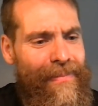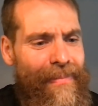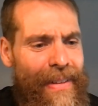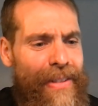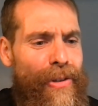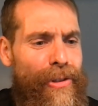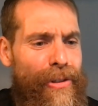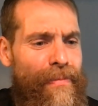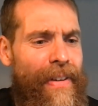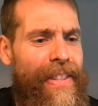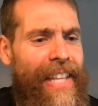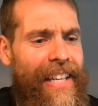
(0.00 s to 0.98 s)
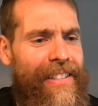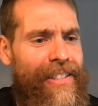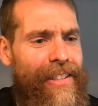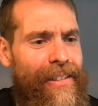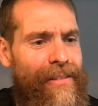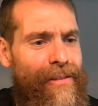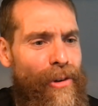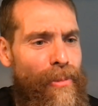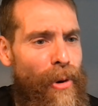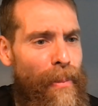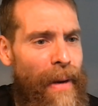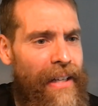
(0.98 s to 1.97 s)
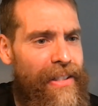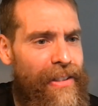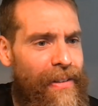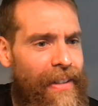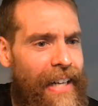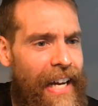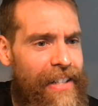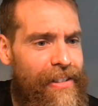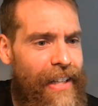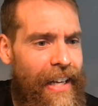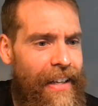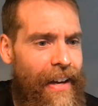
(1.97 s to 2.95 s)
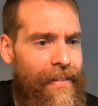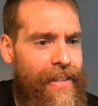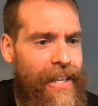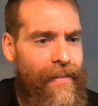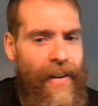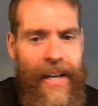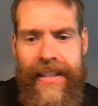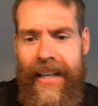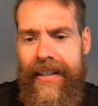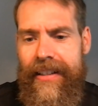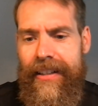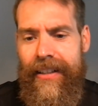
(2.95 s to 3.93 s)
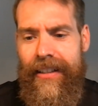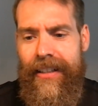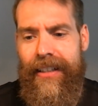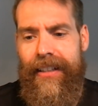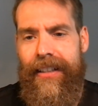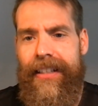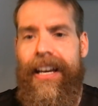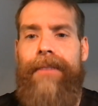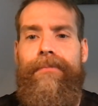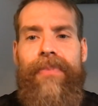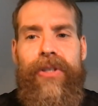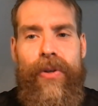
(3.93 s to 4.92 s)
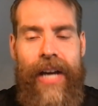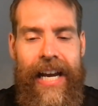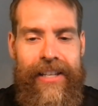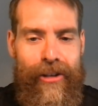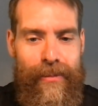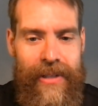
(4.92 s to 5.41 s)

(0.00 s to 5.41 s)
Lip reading: those are some fun things to report back to you. And actually, I think I've got that here. Yeah, so the ice cream